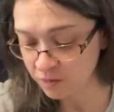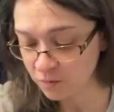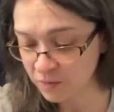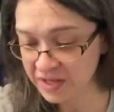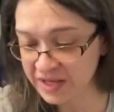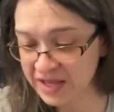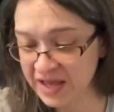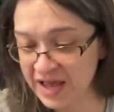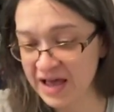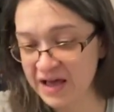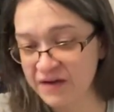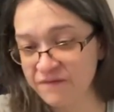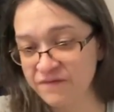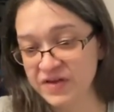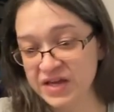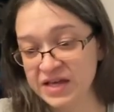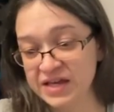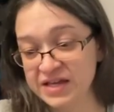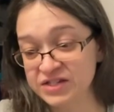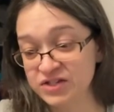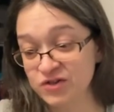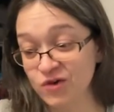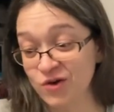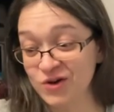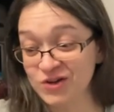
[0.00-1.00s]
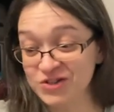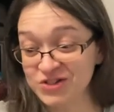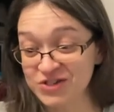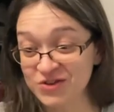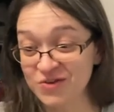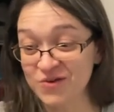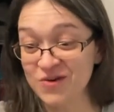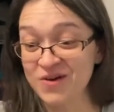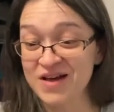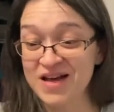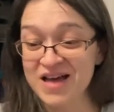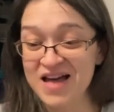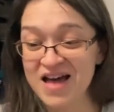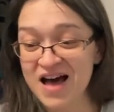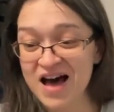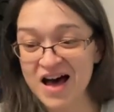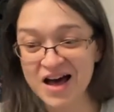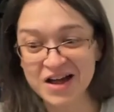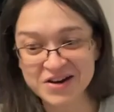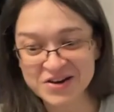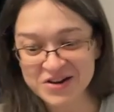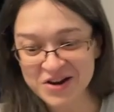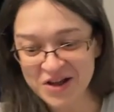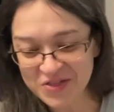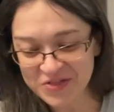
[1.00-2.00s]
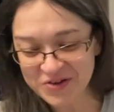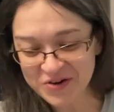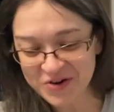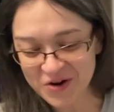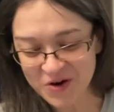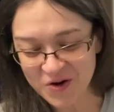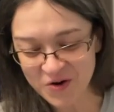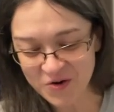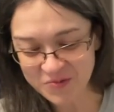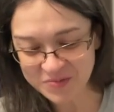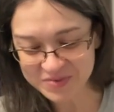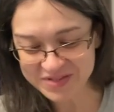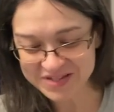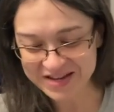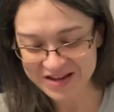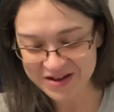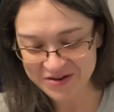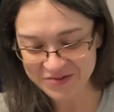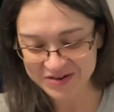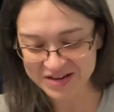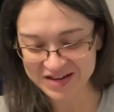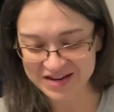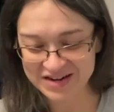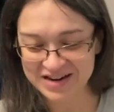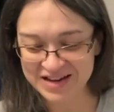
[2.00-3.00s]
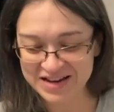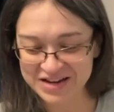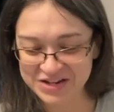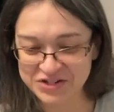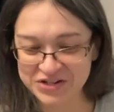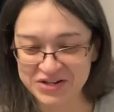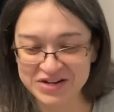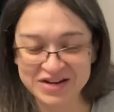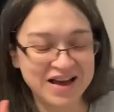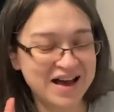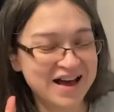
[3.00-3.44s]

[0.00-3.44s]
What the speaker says: we have is also another hometown collection.